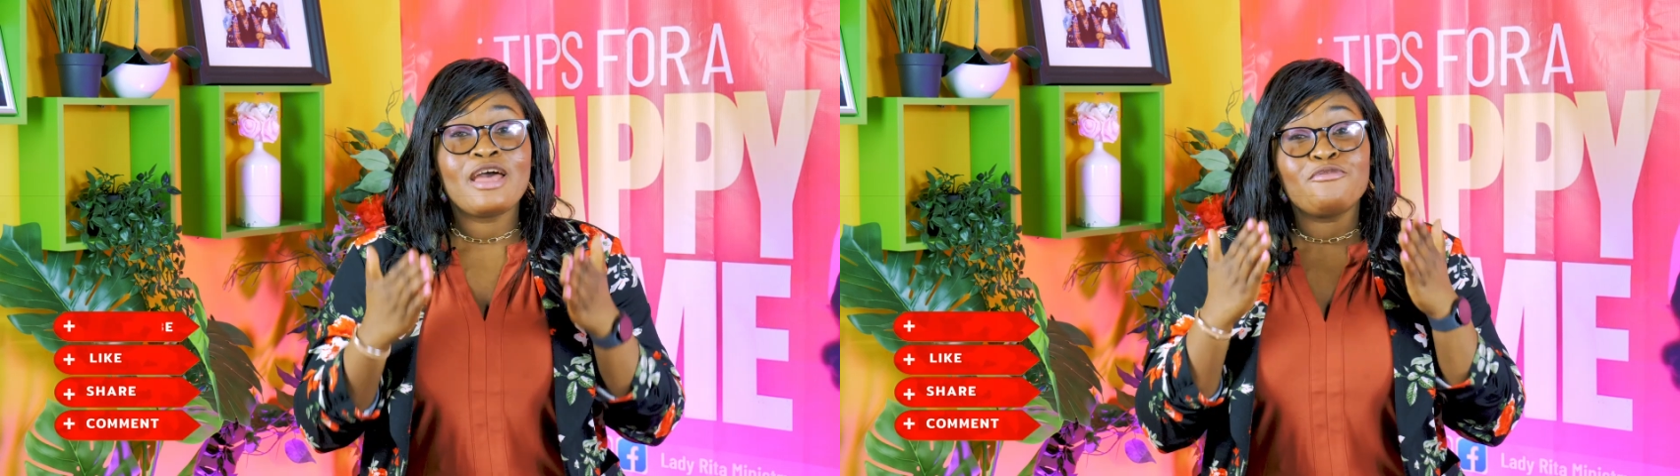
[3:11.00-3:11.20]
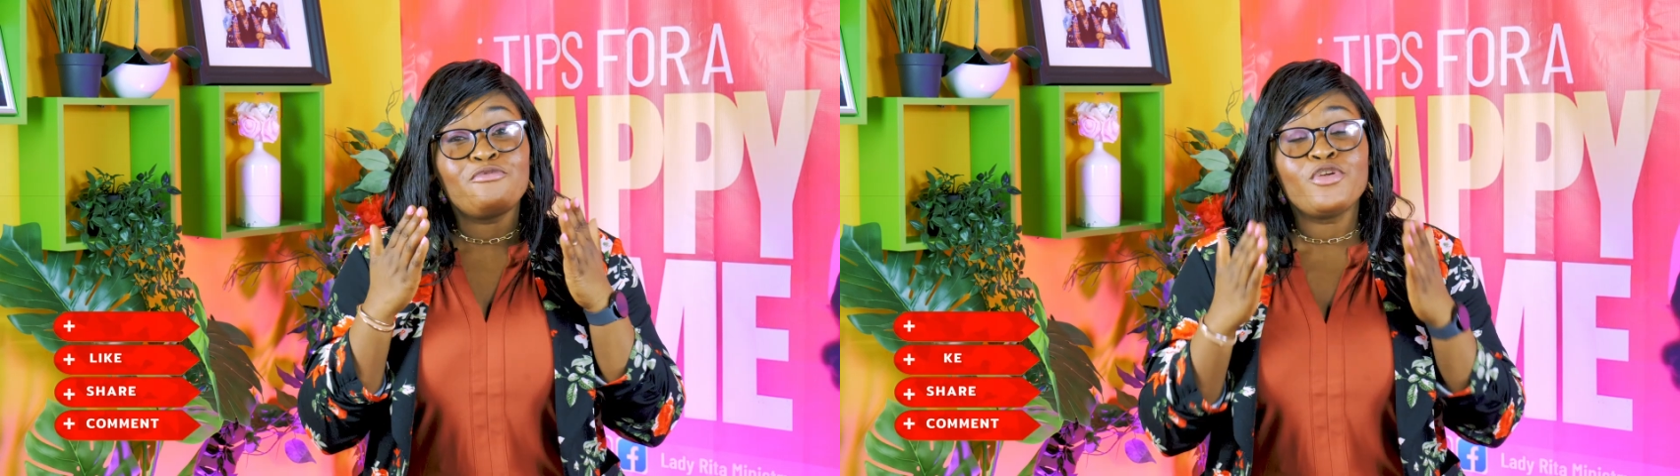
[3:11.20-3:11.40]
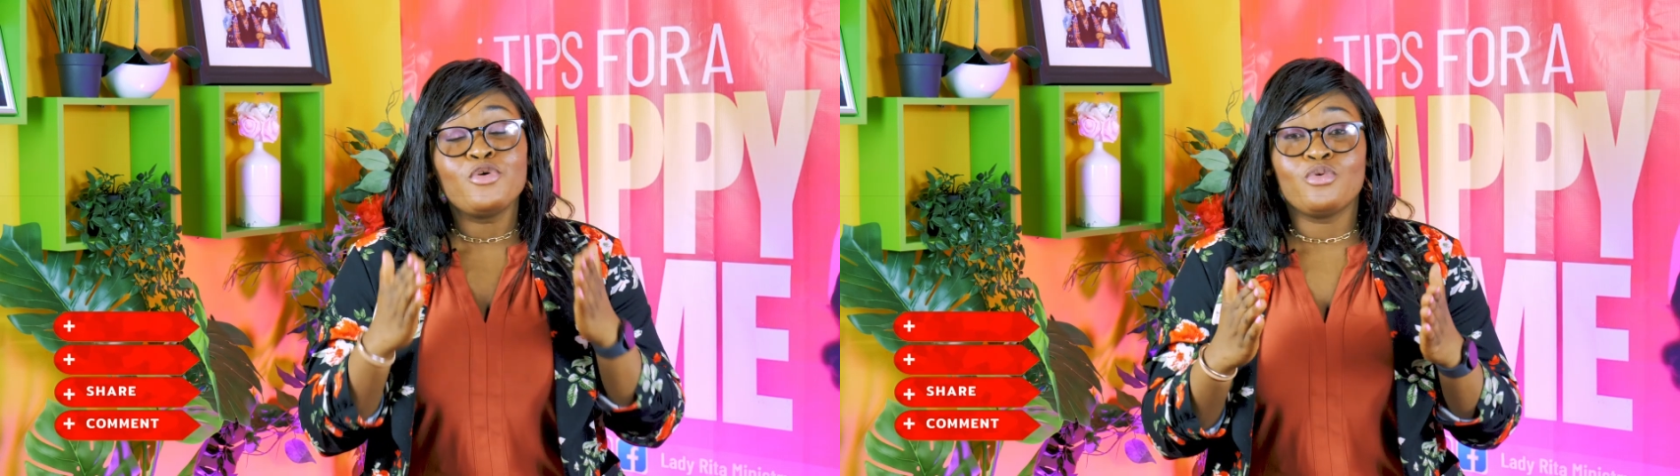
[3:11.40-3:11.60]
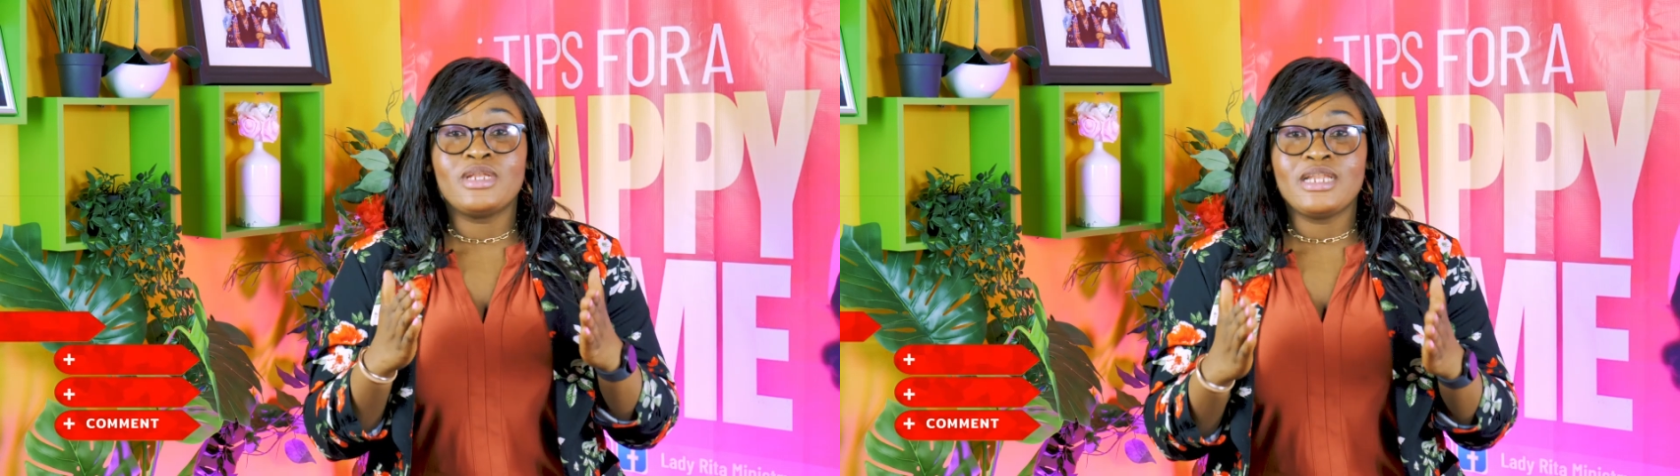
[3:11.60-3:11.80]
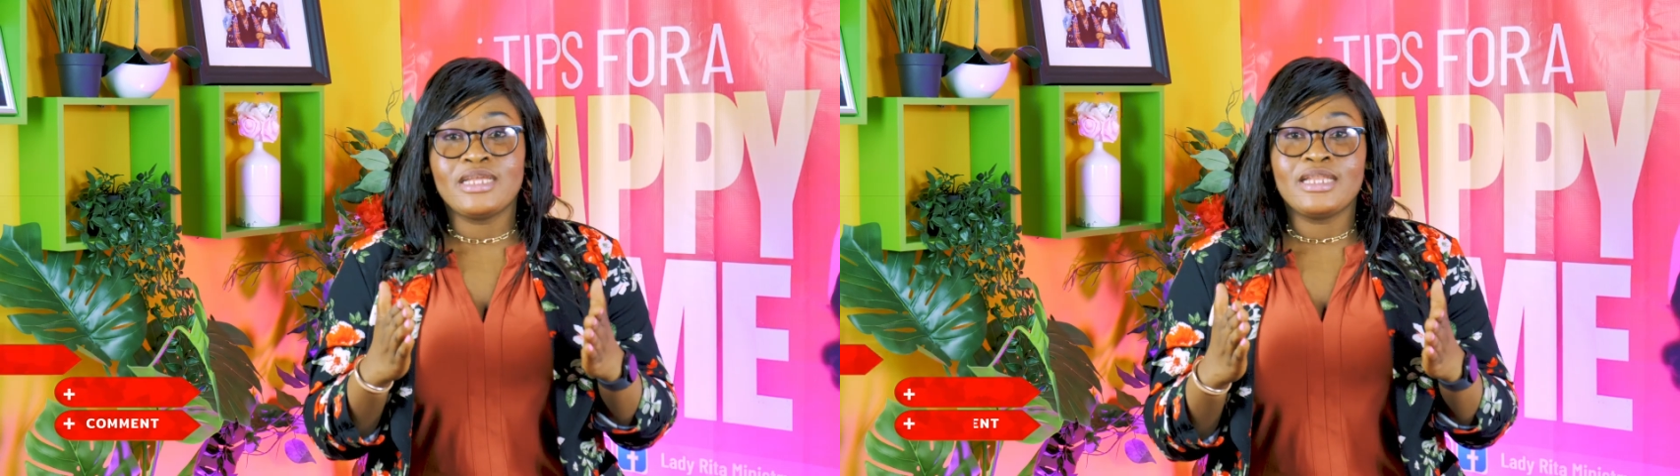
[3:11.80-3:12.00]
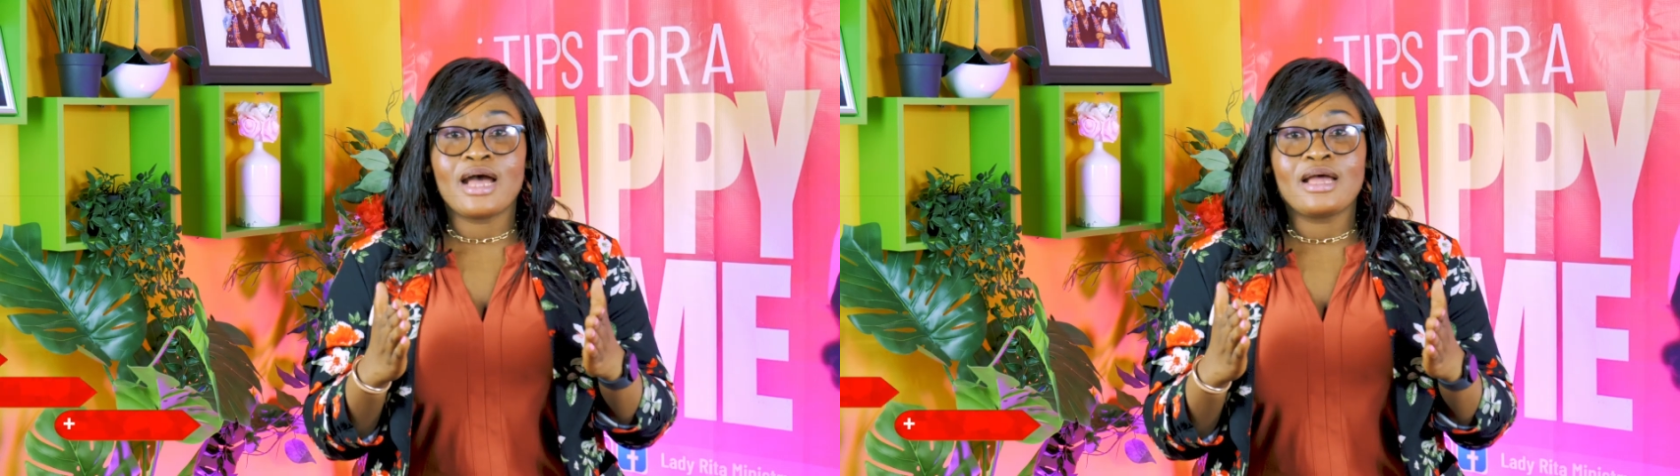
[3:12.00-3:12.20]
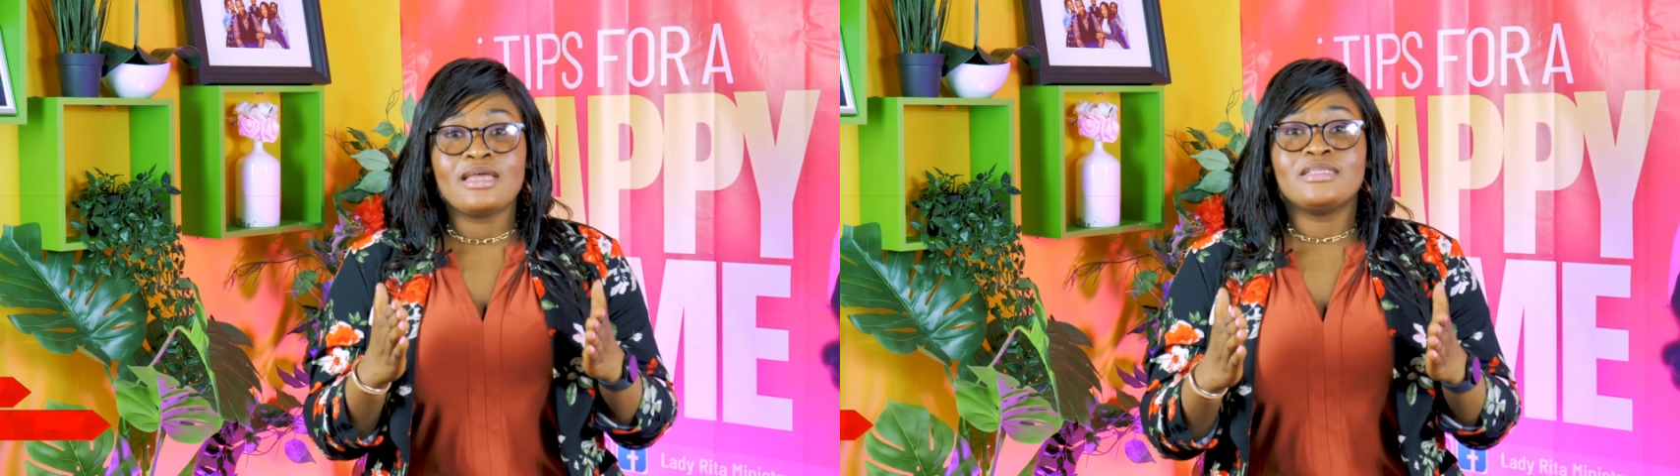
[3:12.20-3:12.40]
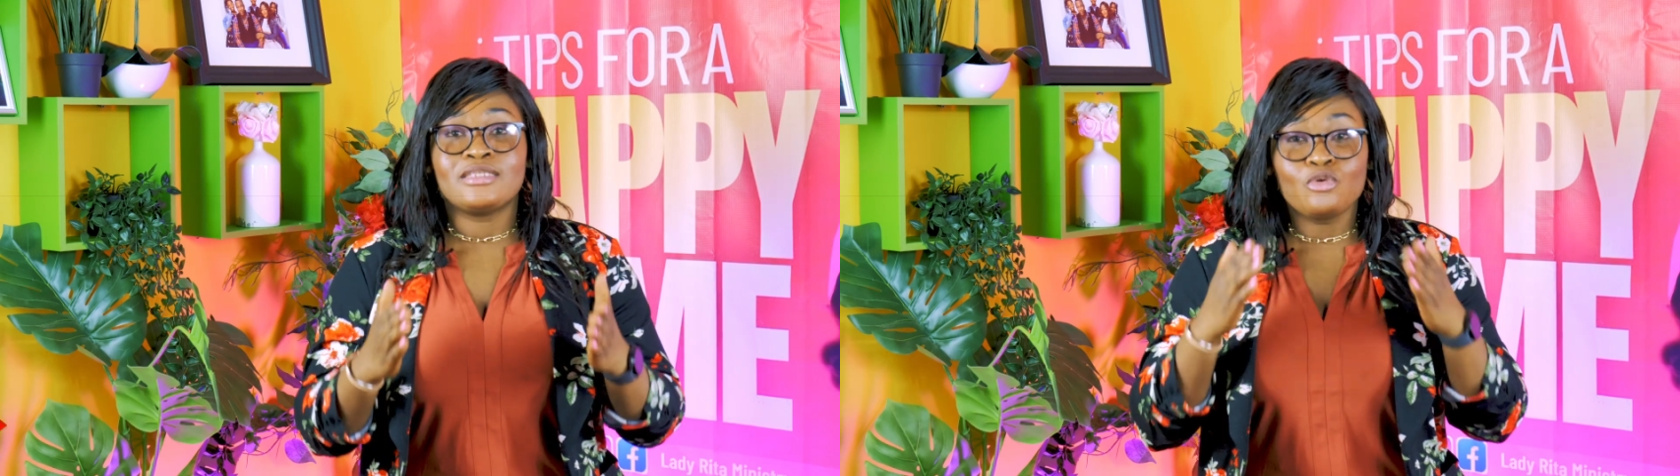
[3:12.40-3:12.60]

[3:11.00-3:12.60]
Every good leader is